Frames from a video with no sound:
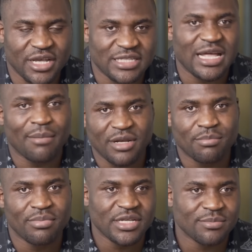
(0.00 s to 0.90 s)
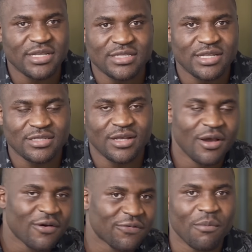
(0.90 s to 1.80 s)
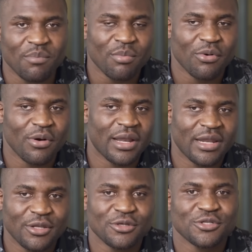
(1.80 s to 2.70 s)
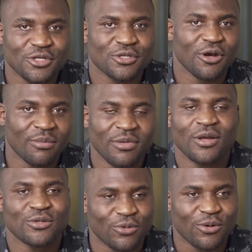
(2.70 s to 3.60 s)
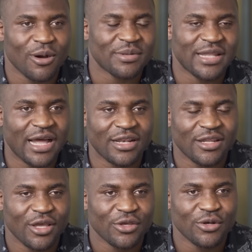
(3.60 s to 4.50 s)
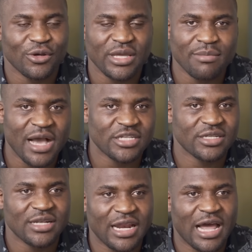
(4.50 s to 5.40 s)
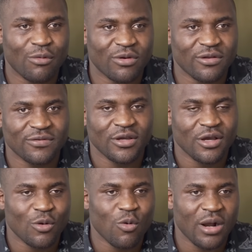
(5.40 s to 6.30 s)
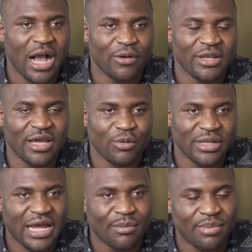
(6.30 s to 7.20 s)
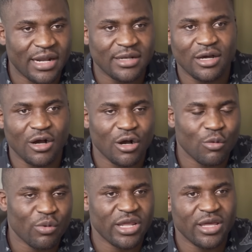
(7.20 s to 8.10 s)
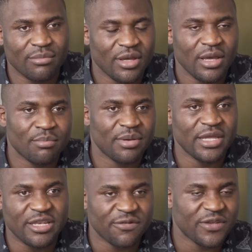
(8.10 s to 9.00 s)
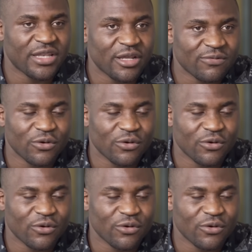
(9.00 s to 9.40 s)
established business for people, and then you just come to rob that. You know, imagine that I would have walked out there with that belt or with him being defeated